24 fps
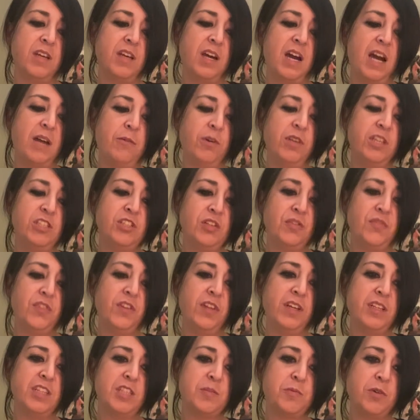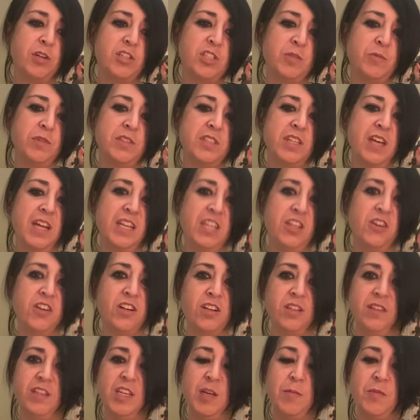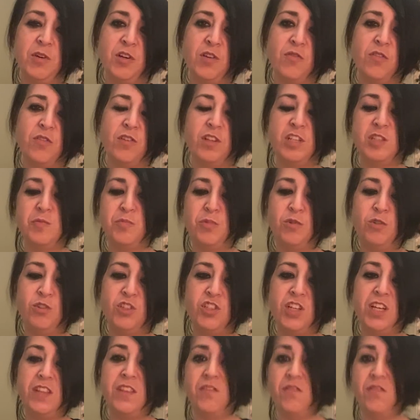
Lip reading: I really do feel like this person was like, you're going to leave me over this bullshit?